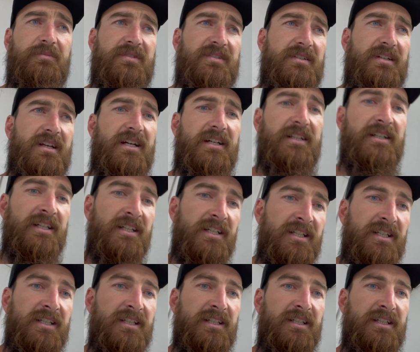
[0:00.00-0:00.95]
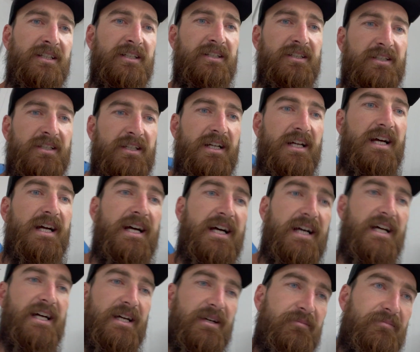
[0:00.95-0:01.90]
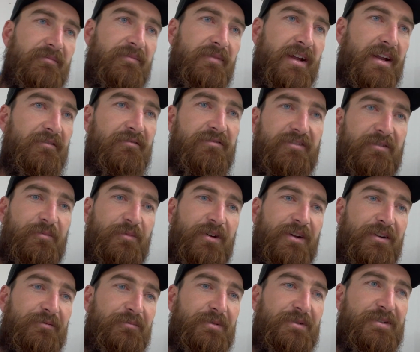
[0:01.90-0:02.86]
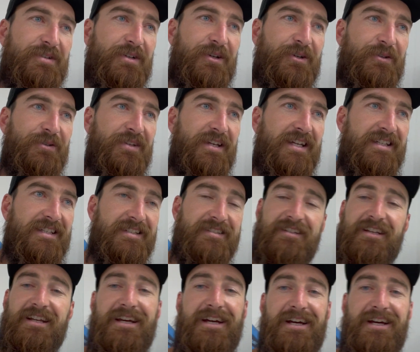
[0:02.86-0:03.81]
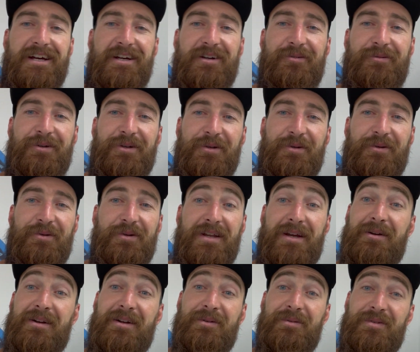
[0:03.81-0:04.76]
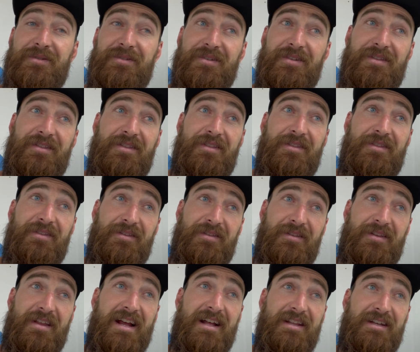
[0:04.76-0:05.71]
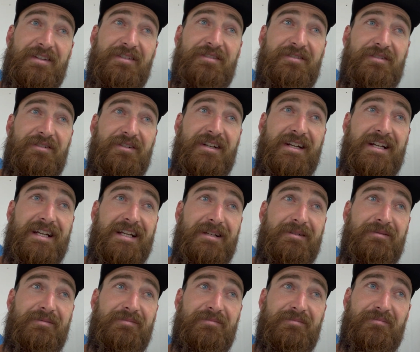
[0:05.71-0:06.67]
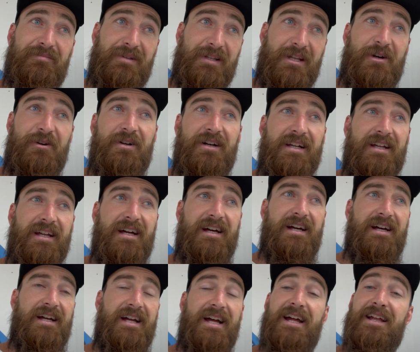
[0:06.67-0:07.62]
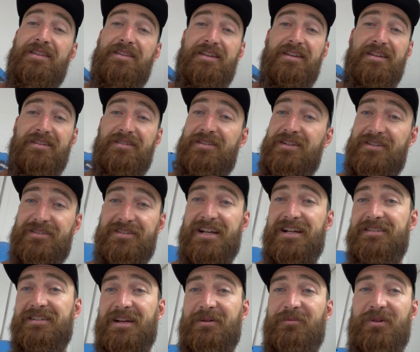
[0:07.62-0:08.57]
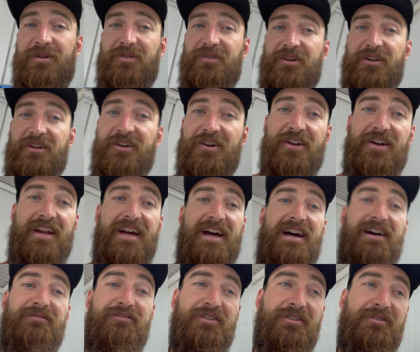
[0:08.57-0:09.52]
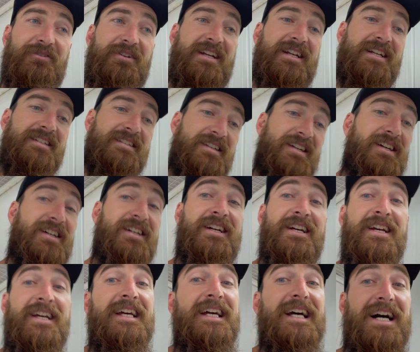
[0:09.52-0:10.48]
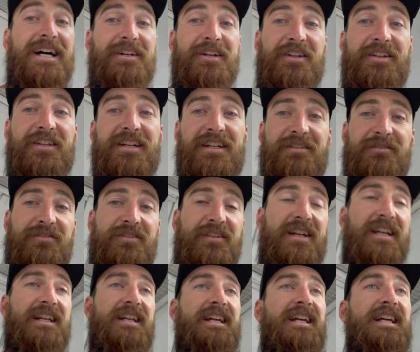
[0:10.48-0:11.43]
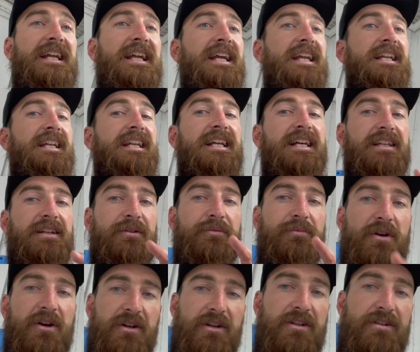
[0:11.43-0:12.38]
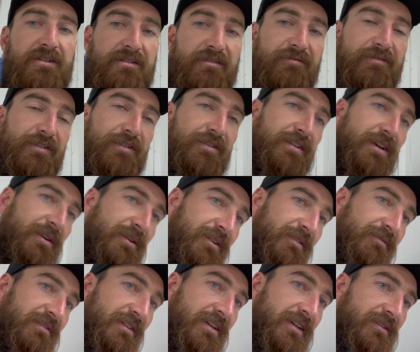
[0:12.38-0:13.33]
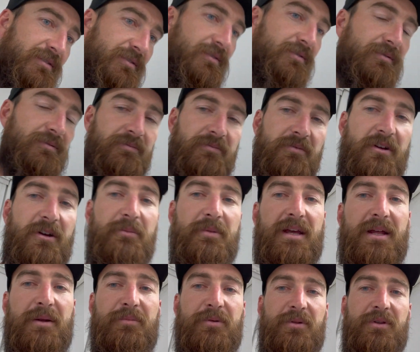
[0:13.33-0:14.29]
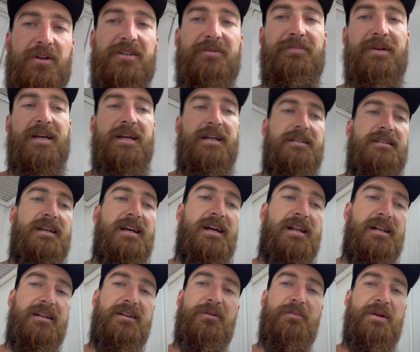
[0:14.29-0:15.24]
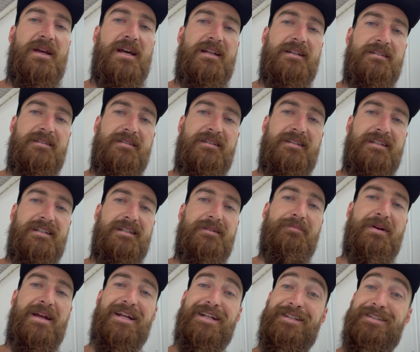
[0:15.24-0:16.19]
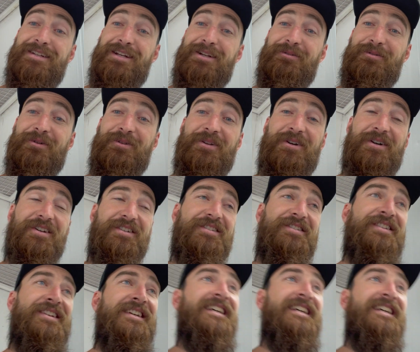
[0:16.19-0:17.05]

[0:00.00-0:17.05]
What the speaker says: So and from what I've been told, that this car, when I was a LS3 blower car, had the exact same wheels on a 9.5 on the rear. So I know they're going to fit. And now that I'm not going to use it for a towing vehicle, I'll be able to pull those bags out and I'll be able to make it sit real nice.